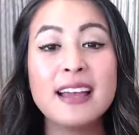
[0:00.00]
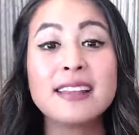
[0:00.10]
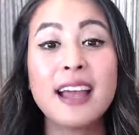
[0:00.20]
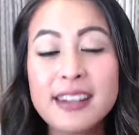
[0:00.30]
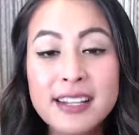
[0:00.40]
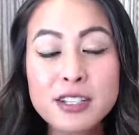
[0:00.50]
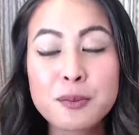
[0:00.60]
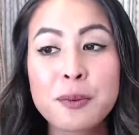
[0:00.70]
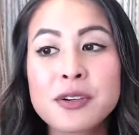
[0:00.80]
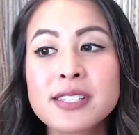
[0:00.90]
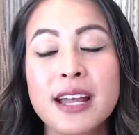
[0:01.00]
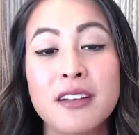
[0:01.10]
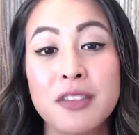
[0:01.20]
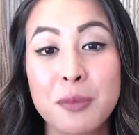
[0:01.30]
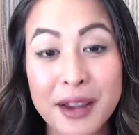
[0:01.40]
90%
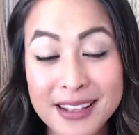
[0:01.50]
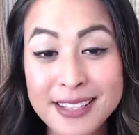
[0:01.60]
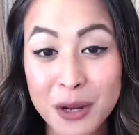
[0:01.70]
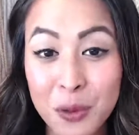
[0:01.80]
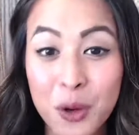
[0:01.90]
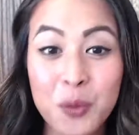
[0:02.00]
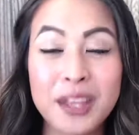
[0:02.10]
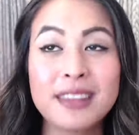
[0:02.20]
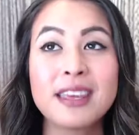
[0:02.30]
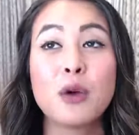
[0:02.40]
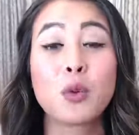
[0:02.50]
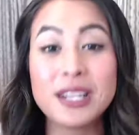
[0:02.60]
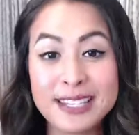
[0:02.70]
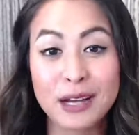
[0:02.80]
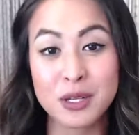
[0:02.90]
of the brands I work with
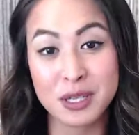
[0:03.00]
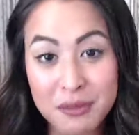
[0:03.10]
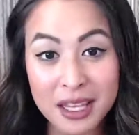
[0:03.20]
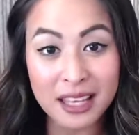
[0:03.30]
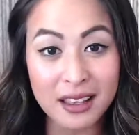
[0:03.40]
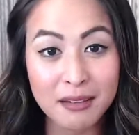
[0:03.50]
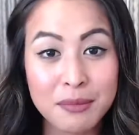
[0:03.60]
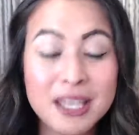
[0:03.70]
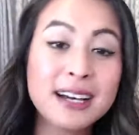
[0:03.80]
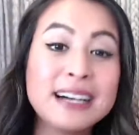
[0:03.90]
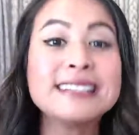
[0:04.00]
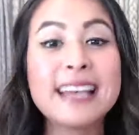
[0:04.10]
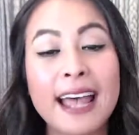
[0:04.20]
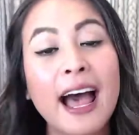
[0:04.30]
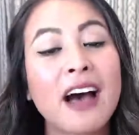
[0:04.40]
reach out to me, because I
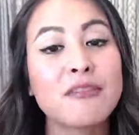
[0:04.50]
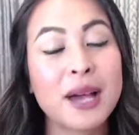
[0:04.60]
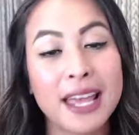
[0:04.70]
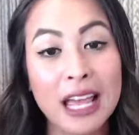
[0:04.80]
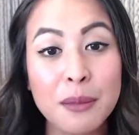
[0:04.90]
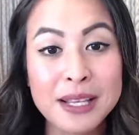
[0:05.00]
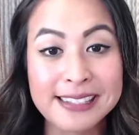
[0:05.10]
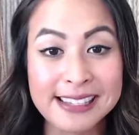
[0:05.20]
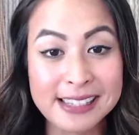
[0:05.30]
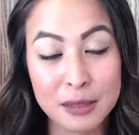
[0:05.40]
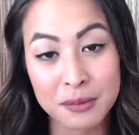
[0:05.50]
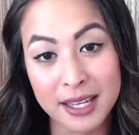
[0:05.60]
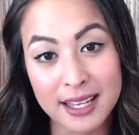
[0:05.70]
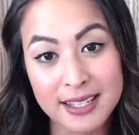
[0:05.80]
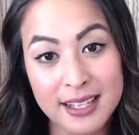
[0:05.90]
have my ABCs in
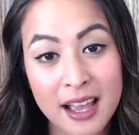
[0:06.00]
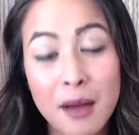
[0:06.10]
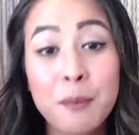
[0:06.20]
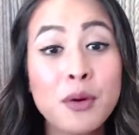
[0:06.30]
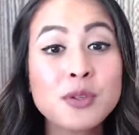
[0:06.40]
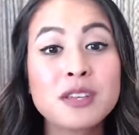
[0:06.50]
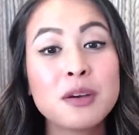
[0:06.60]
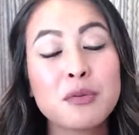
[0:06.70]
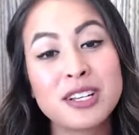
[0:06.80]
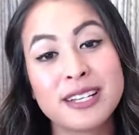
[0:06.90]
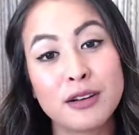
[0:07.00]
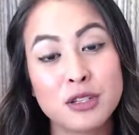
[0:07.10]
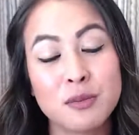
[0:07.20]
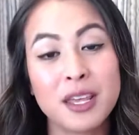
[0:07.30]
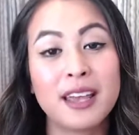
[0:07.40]
place. Most of them reach out
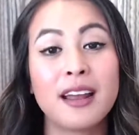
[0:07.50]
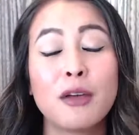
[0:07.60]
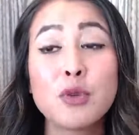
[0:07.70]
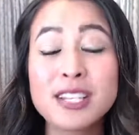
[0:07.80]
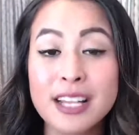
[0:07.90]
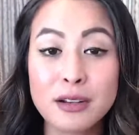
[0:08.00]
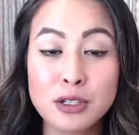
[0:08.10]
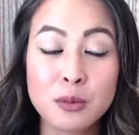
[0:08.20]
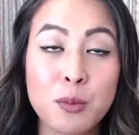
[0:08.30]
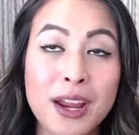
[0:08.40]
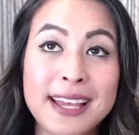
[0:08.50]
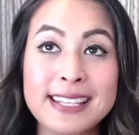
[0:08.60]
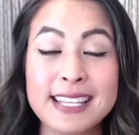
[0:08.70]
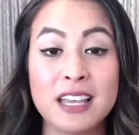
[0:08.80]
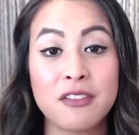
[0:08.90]
to me, and I reach out to
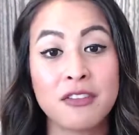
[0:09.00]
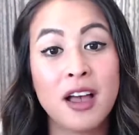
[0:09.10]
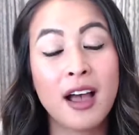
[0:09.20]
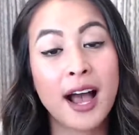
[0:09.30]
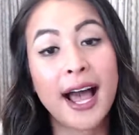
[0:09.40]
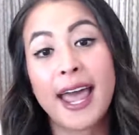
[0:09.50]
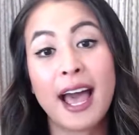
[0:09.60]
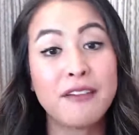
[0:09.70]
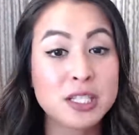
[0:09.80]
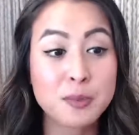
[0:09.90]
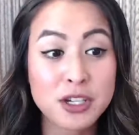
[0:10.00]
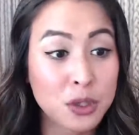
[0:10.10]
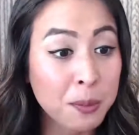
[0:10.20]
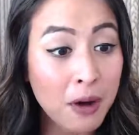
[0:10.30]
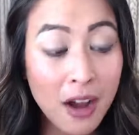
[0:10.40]
brands if I have a
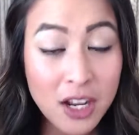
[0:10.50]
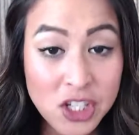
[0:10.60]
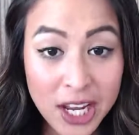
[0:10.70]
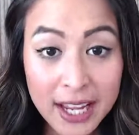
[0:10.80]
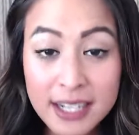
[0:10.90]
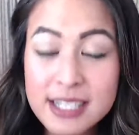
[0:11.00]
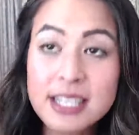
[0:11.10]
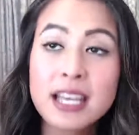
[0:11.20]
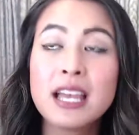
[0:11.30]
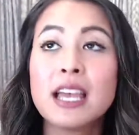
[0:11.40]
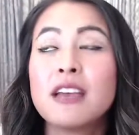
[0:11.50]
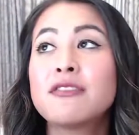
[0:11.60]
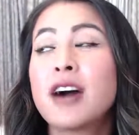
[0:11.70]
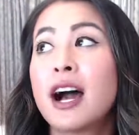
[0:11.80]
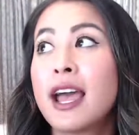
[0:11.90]
special project, if
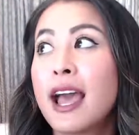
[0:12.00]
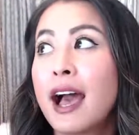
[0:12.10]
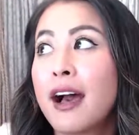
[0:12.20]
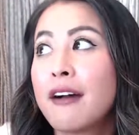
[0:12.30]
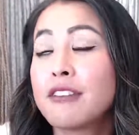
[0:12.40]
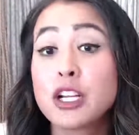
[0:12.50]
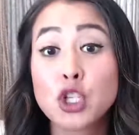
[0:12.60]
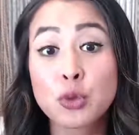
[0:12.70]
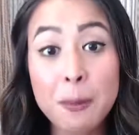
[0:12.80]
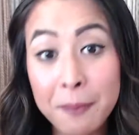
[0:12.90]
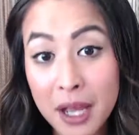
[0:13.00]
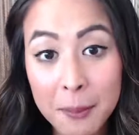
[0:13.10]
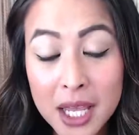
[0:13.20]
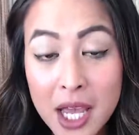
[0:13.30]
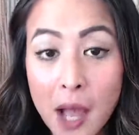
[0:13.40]
I have a trip
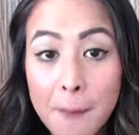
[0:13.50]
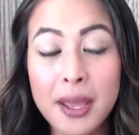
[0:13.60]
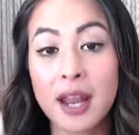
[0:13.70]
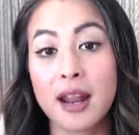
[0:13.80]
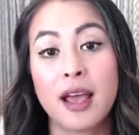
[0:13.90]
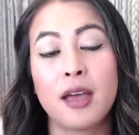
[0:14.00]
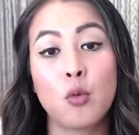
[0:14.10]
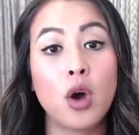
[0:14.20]
coming up and I